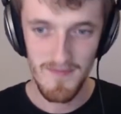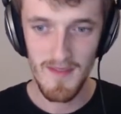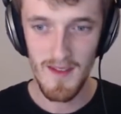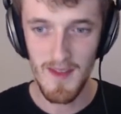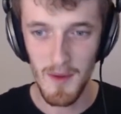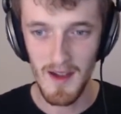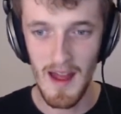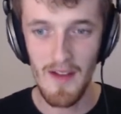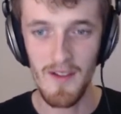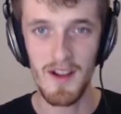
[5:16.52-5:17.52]
So we're going to
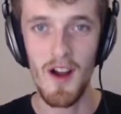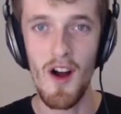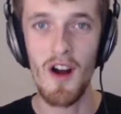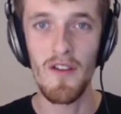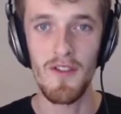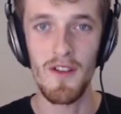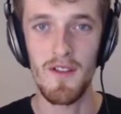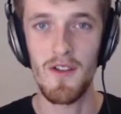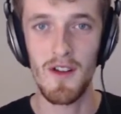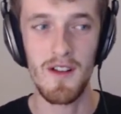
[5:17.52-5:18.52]
have like a half
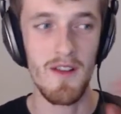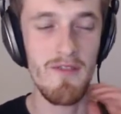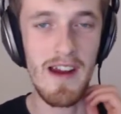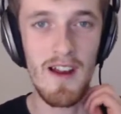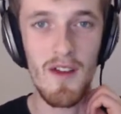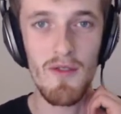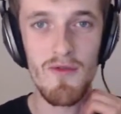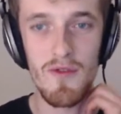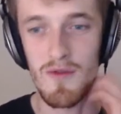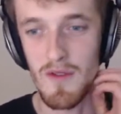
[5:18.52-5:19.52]
nuzlocke, because I really like the
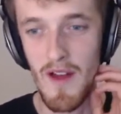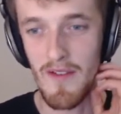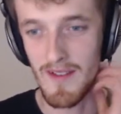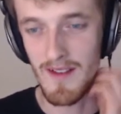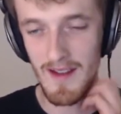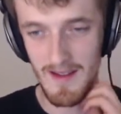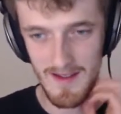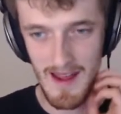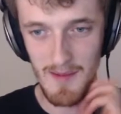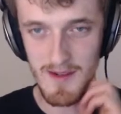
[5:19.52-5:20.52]
rule of having to
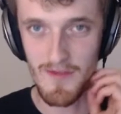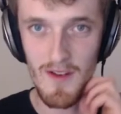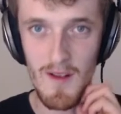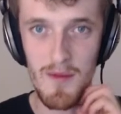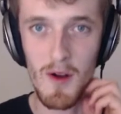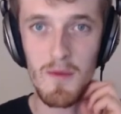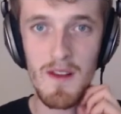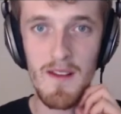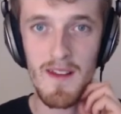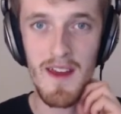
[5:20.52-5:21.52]
capture the first Pokemon
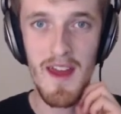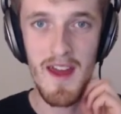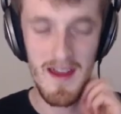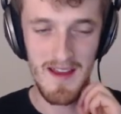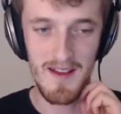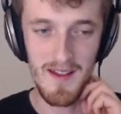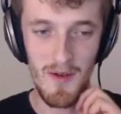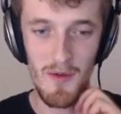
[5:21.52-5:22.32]
you see, because it's